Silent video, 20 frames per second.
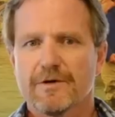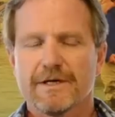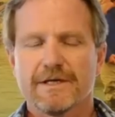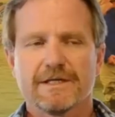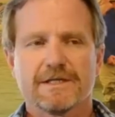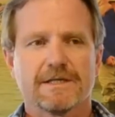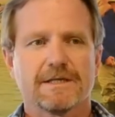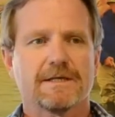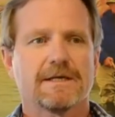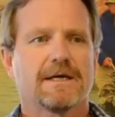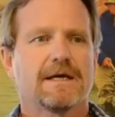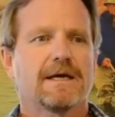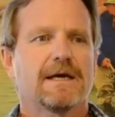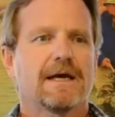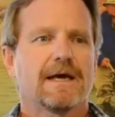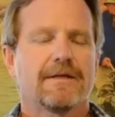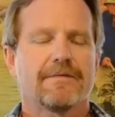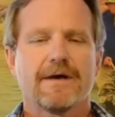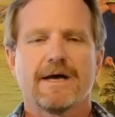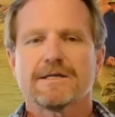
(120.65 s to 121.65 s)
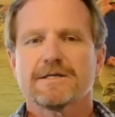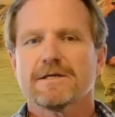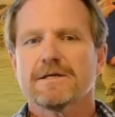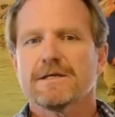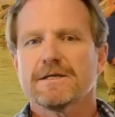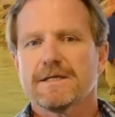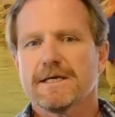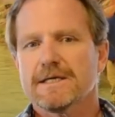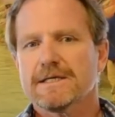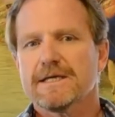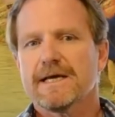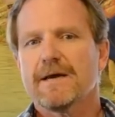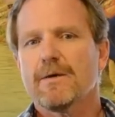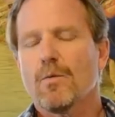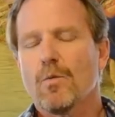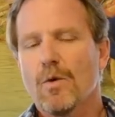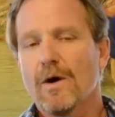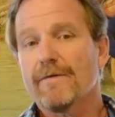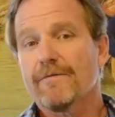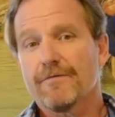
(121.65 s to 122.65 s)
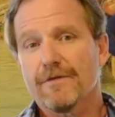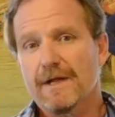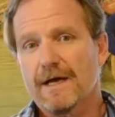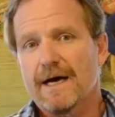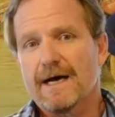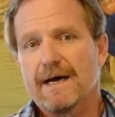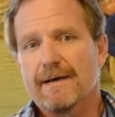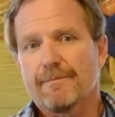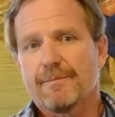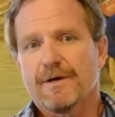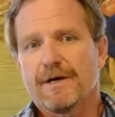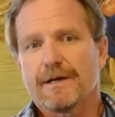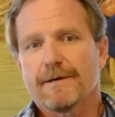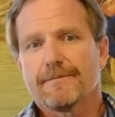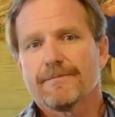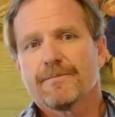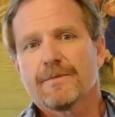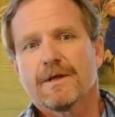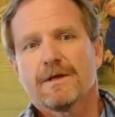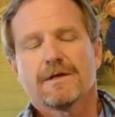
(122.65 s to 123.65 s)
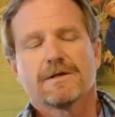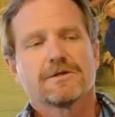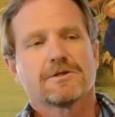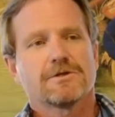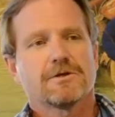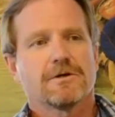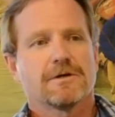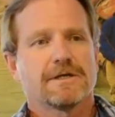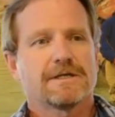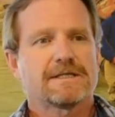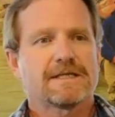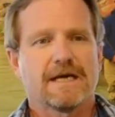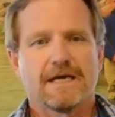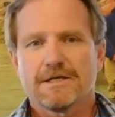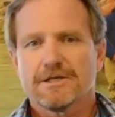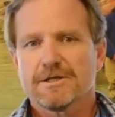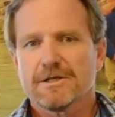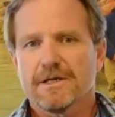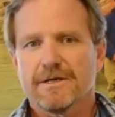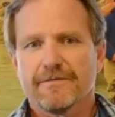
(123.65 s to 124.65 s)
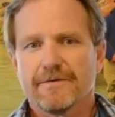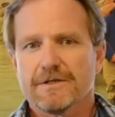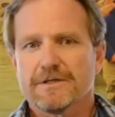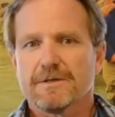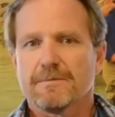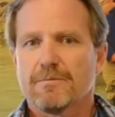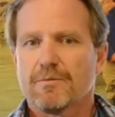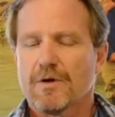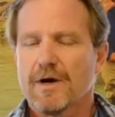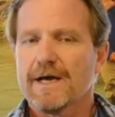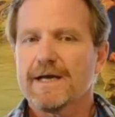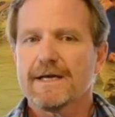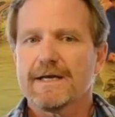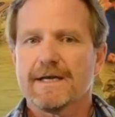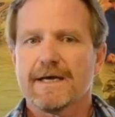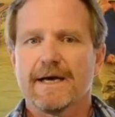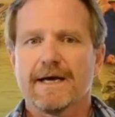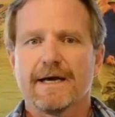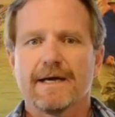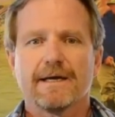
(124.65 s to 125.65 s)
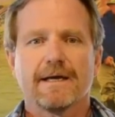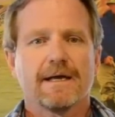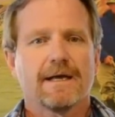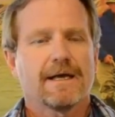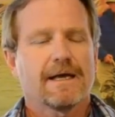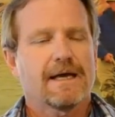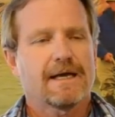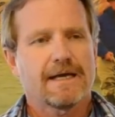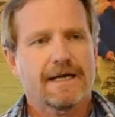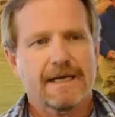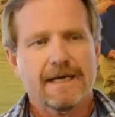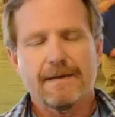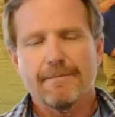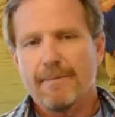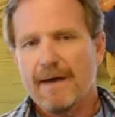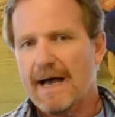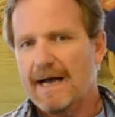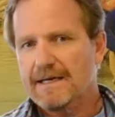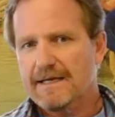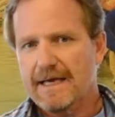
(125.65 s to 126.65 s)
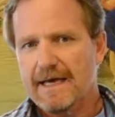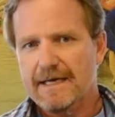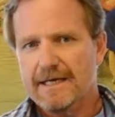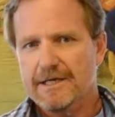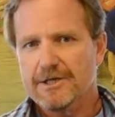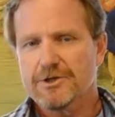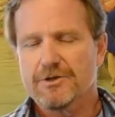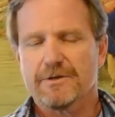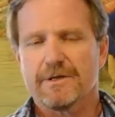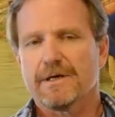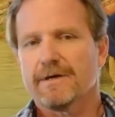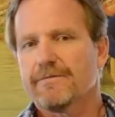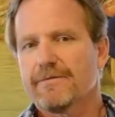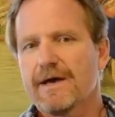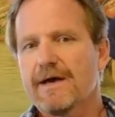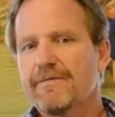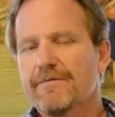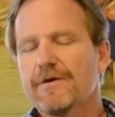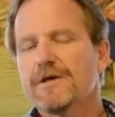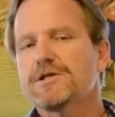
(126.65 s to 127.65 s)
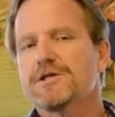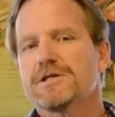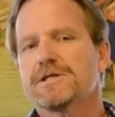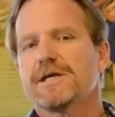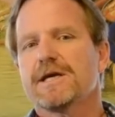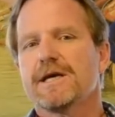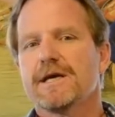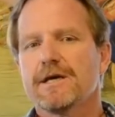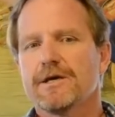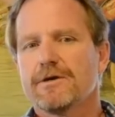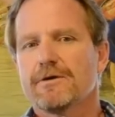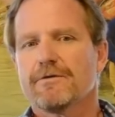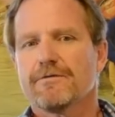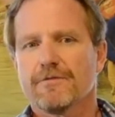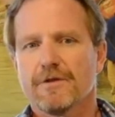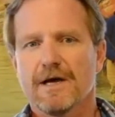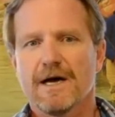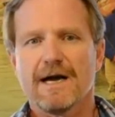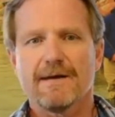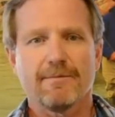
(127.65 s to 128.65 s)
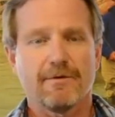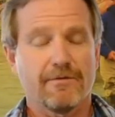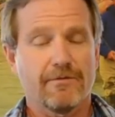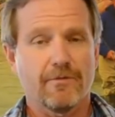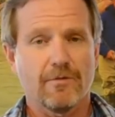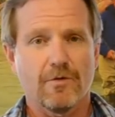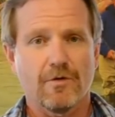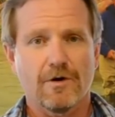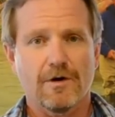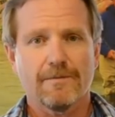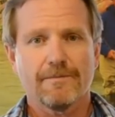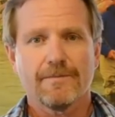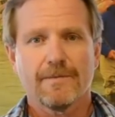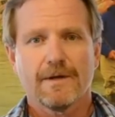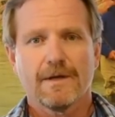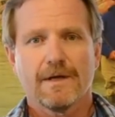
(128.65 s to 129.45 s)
reason? And that's going to dictate what fly I pick. So essentially, if it's a bright day, and again, back to that history thing, if that fish has hit your fly before,